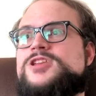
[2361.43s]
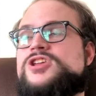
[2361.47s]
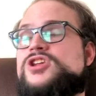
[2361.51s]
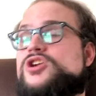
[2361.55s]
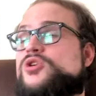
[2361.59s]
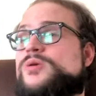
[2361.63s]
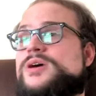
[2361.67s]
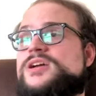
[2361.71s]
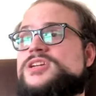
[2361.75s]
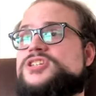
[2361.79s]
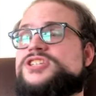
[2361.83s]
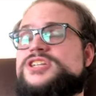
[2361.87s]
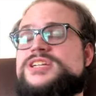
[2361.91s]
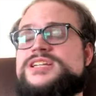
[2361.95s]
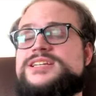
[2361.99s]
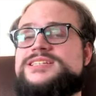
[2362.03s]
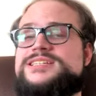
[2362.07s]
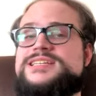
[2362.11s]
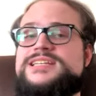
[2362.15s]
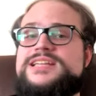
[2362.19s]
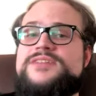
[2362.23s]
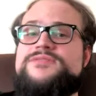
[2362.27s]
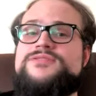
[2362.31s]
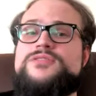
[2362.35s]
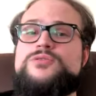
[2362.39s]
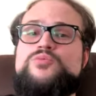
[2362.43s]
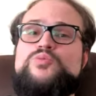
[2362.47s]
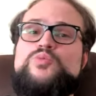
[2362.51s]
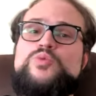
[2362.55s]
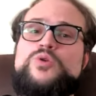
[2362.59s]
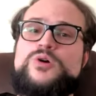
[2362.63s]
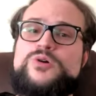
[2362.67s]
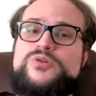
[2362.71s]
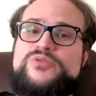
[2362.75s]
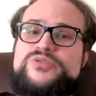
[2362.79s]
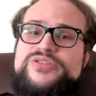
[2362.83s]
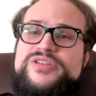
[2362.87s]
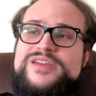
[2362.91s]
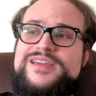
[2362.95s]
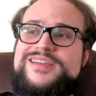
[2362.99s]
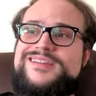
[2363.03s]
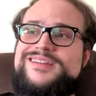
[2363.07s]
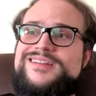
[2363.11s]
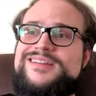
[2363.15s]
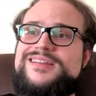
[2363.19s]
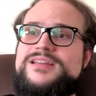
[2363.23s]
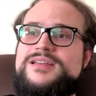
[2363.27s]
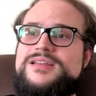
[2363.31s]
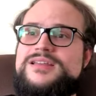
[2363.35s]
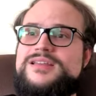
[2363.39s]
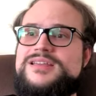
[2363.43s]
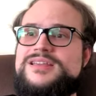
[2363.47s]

question is it even worth it